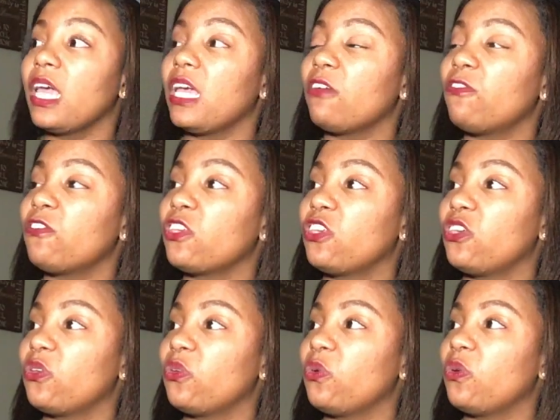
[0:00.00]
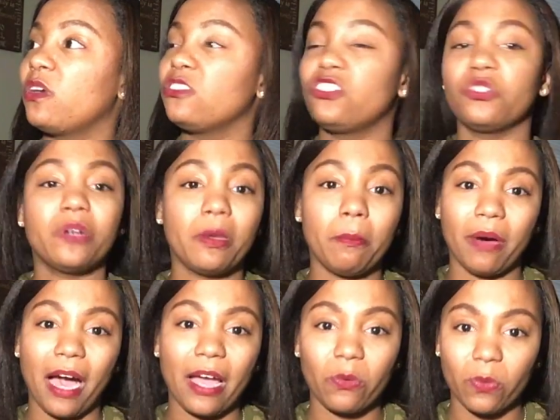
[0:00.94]
if you do it
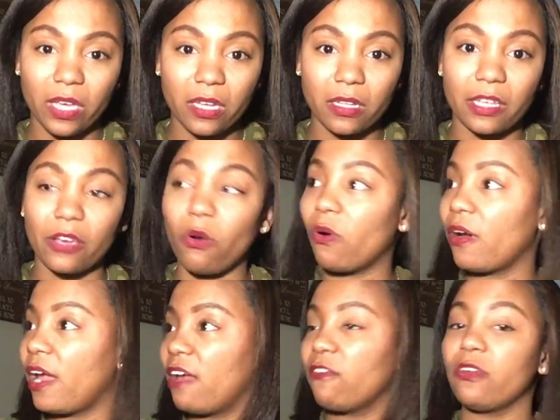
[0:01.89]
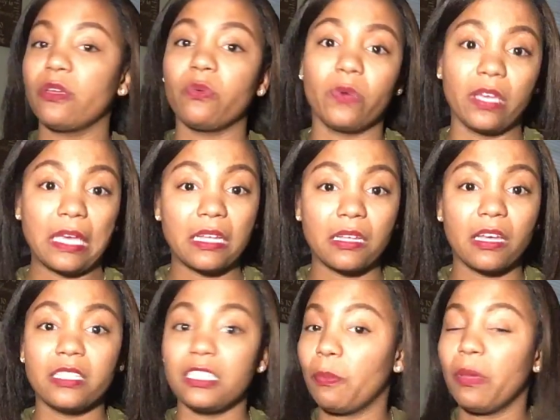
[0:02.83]
bi-weekly or every week,
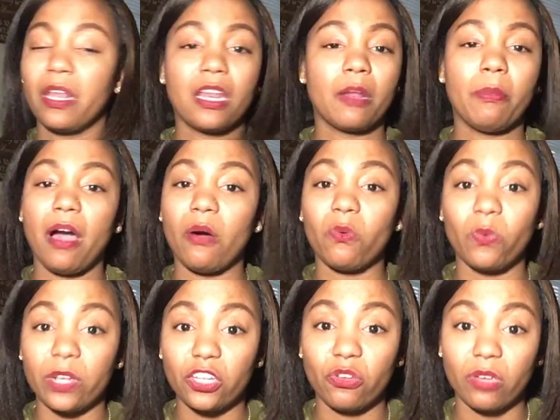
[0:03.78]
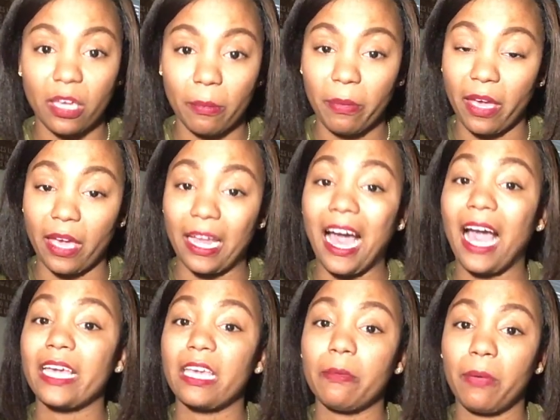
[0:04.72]
depending upon when you get paid.
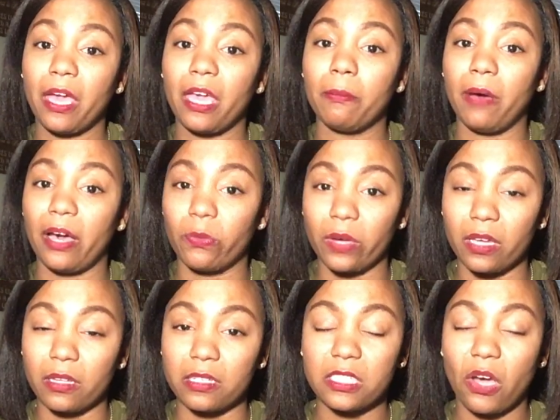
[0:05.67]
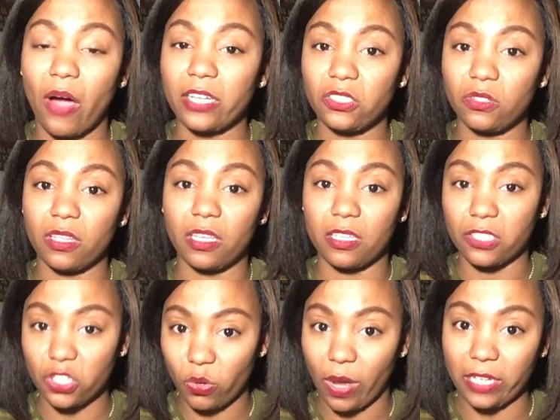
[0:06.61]
I get paid bi-weekly, so I do
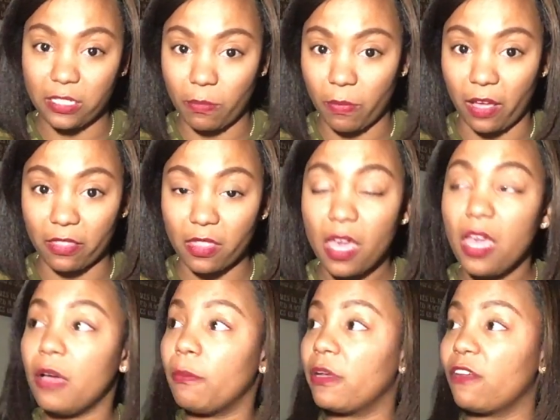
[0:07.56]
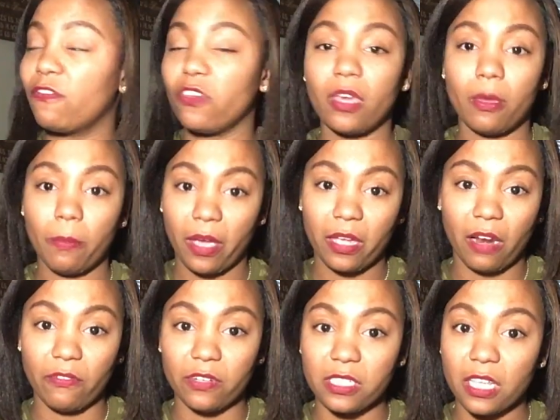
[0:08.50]
these twice a month. But if you get paid
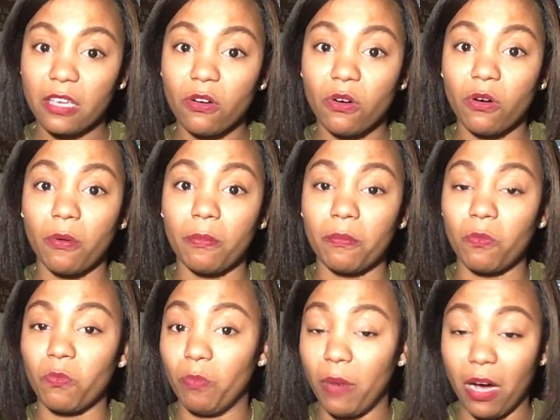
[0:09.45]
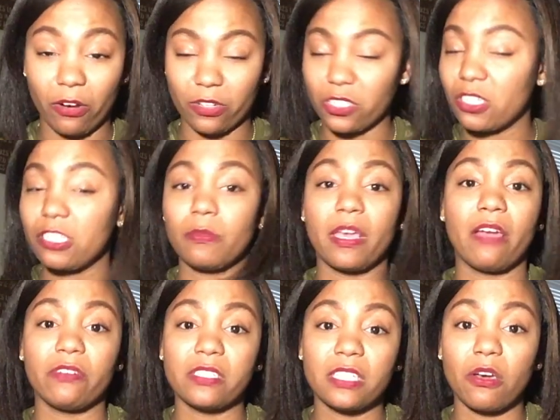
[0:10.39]
every single
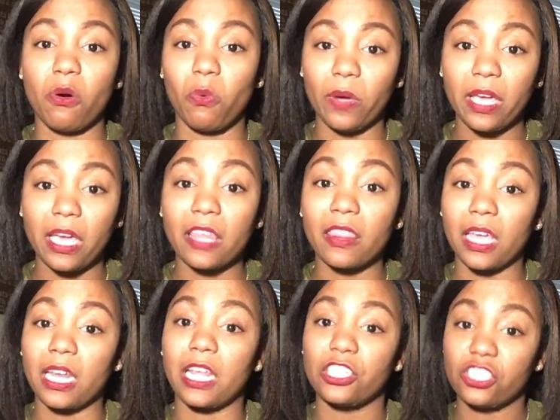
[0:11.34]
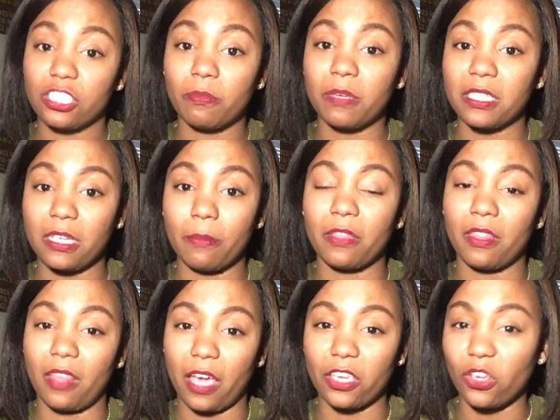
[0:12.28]
every single week, then it should be
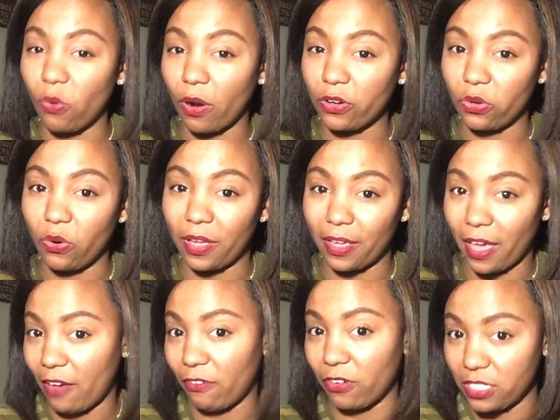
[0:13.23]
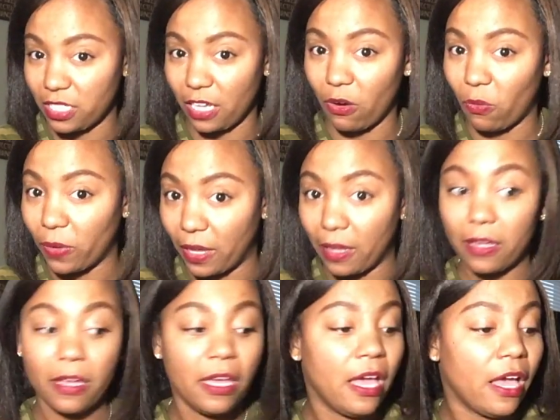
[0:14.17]
something that you are doing every single
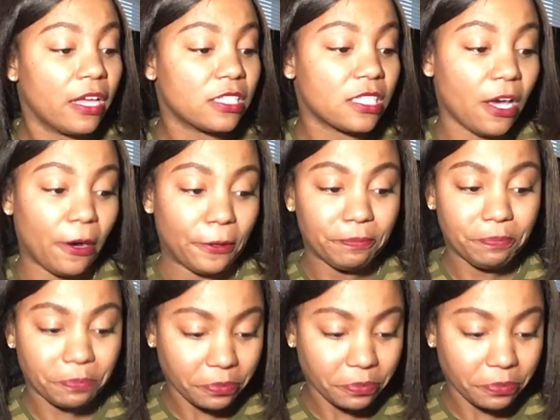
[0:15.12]
week. So